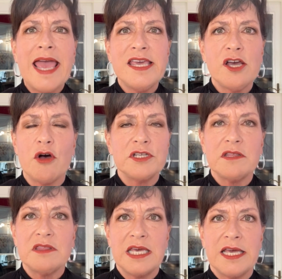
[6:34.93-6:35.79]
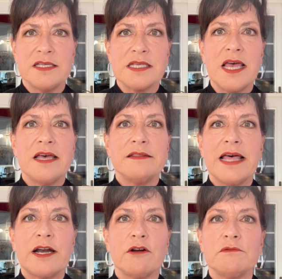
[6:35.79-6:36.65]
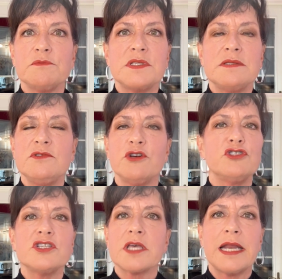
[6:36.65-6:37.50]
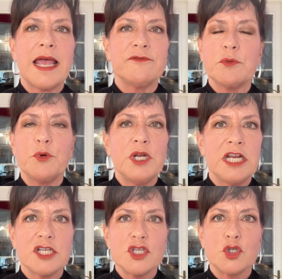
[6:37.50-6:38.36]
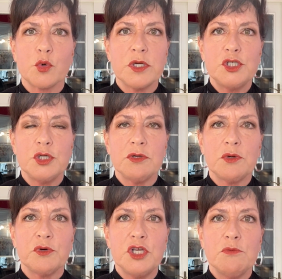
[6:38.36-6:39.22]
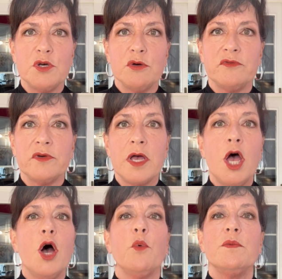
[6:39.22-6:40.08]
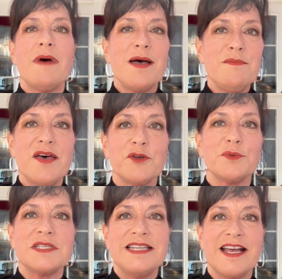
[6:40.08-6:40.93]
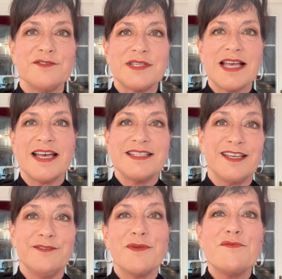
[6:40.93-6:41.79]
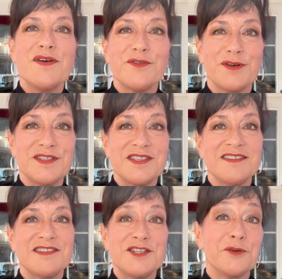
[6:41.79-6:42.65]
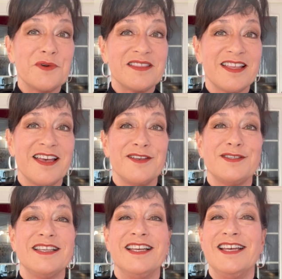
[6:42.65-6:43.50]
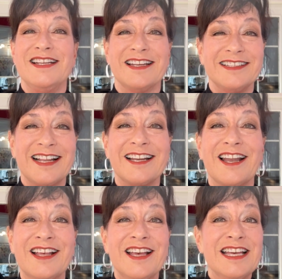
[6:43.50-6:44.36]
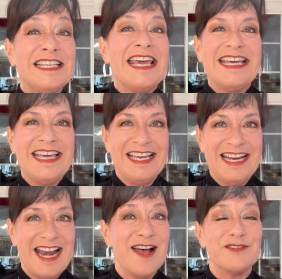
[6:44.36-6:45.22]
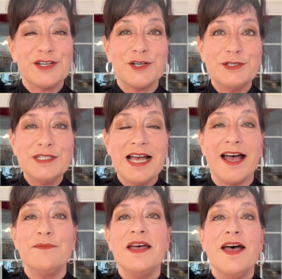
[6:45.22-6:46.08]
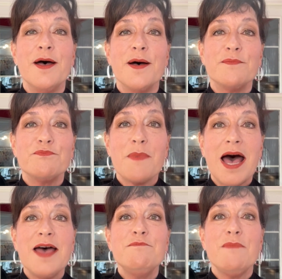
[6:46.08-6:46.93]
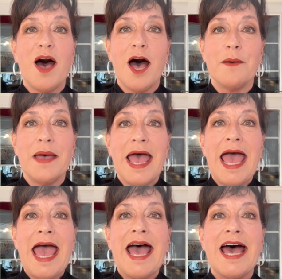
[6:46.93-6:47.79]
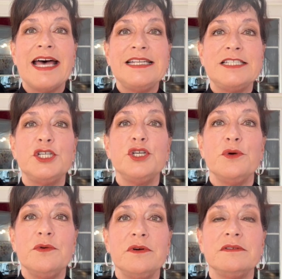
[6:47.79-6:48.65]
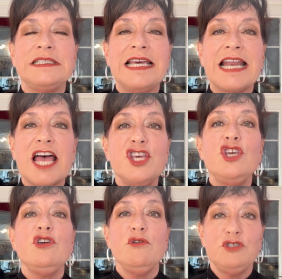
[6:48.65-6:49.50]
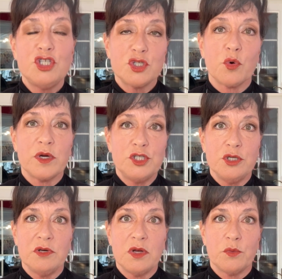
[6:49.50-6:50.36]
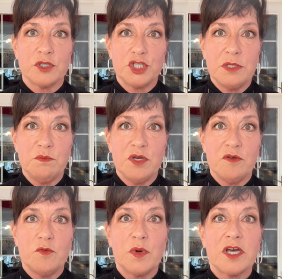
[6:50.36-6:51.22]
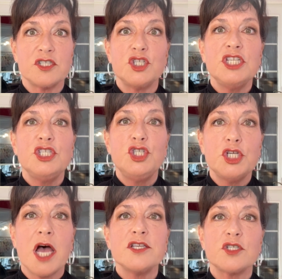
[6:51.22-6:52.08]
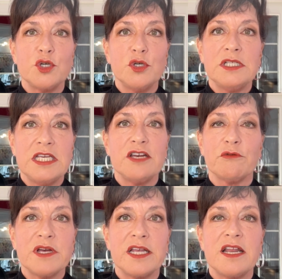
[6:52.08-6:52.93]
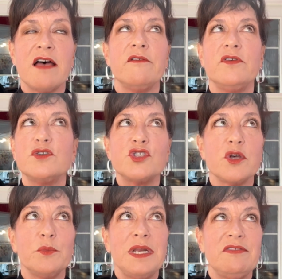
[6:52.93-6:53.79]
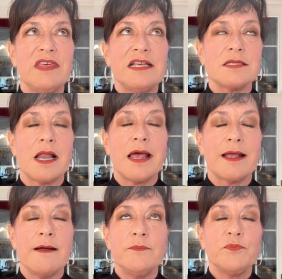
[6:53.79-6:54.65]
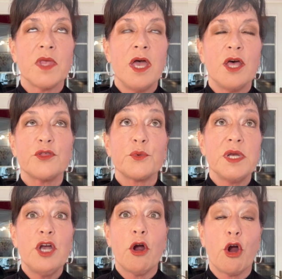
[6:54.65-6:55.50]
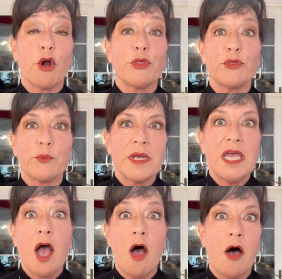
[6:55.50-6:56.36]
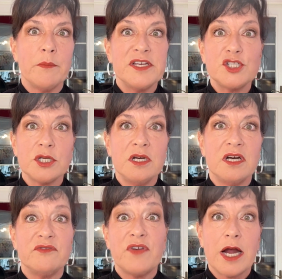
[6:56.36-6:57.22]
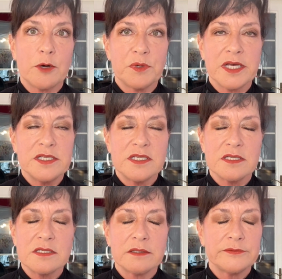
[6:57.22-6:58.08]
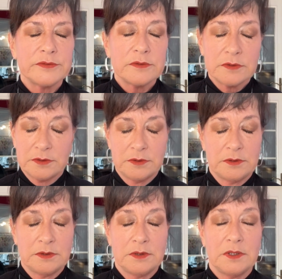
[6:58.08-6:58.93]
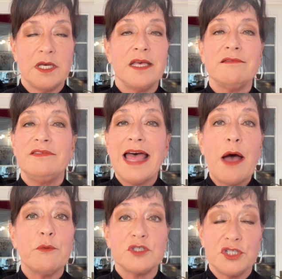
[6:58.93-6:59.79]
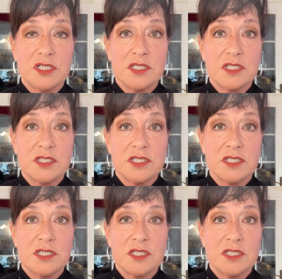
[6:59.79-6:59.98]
on to things that you're just going to have to put in a storage unit when you move. When my mother was downsizing, my mother is still with us and will kick in and having a good time. My mom had to get a huge storage unit where she moved because she just couldn't get rid of so many things, like her three Amish fireplaces. That was just